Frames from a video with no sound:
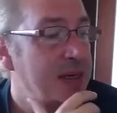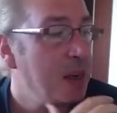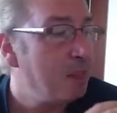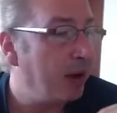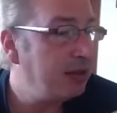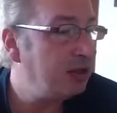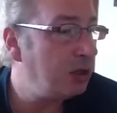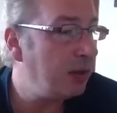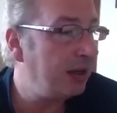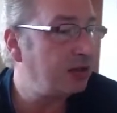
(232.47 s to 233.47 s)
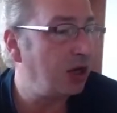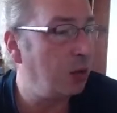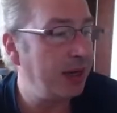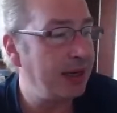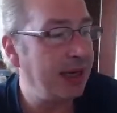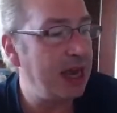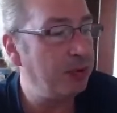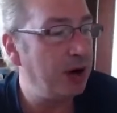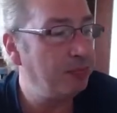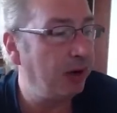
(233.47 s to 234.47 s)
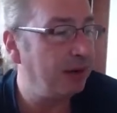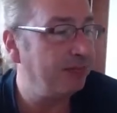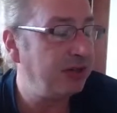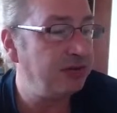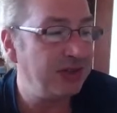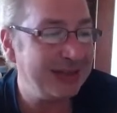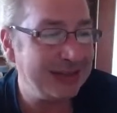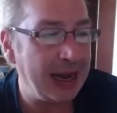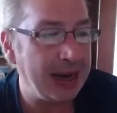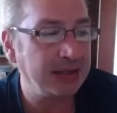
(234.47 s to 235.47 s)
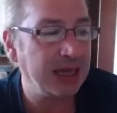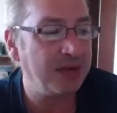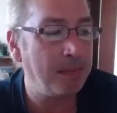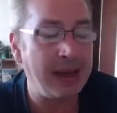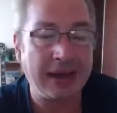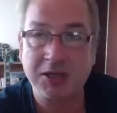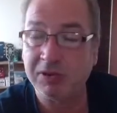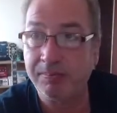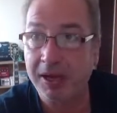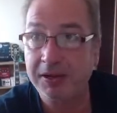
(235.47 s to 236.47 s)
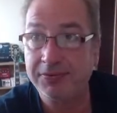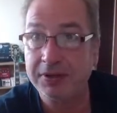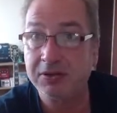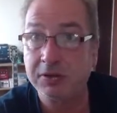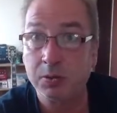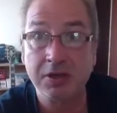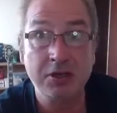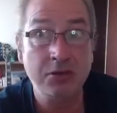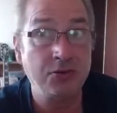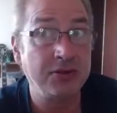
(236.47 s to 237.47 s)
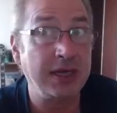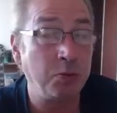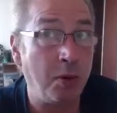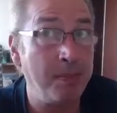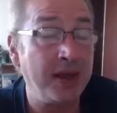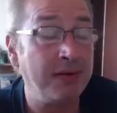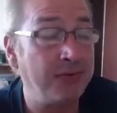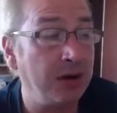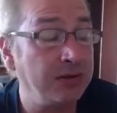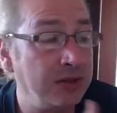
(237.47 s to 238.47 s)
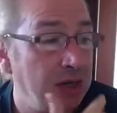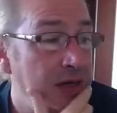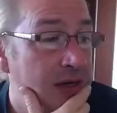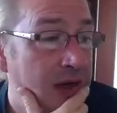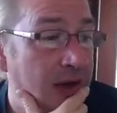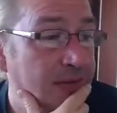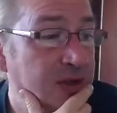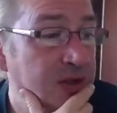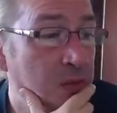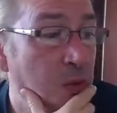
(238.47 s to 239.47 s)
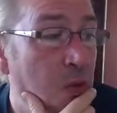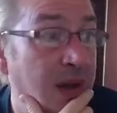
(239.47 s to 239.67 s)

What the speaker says: By doing so, we can keep our product visions intact, giving maximum benefits to our users. That's one big advantage of small